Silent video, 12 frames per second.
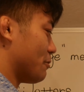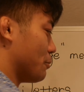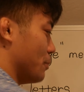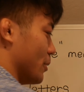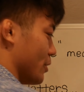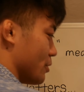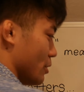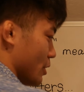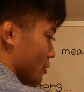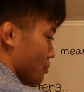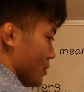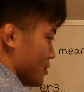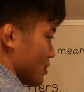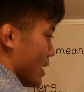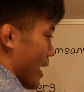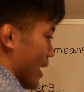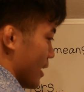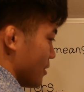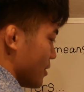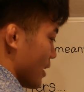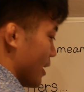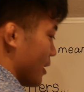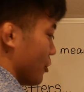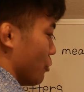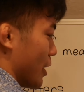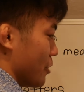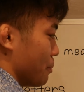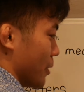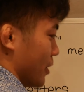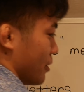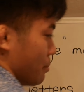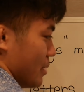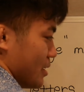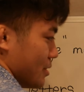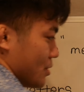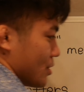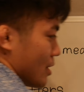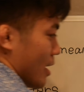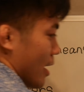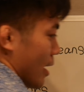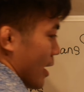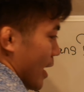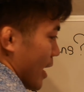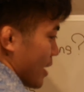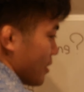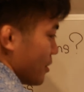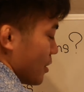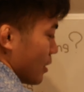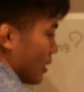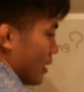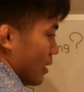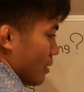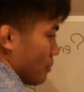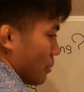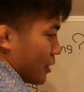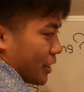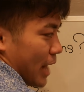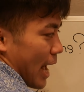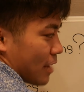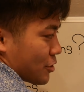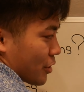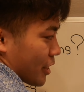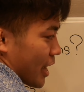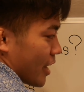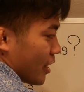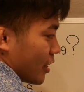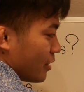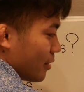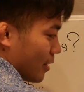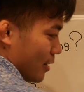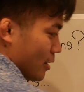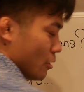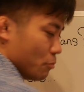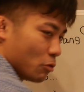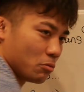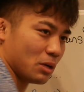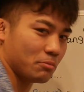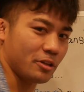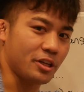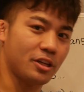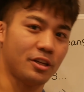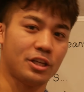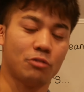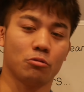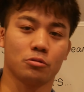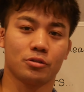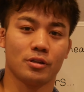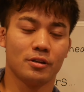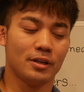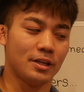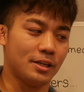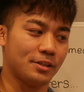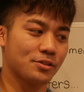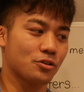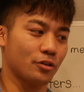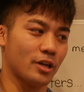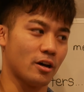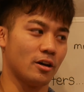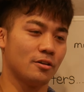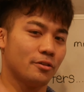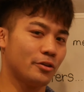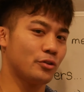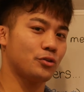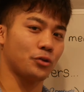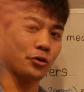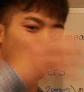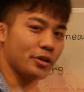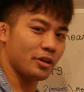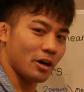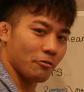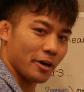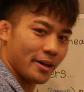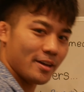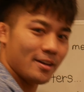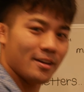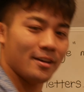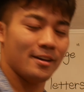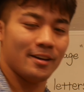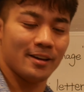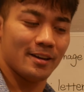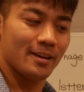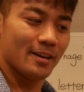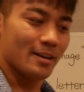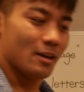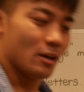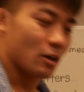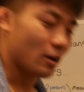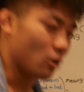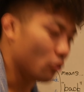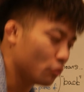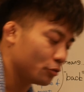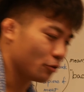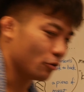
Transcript: part, it means hand, and the right part means hand, but it has a cane. Probably he's gonna throw it away. Old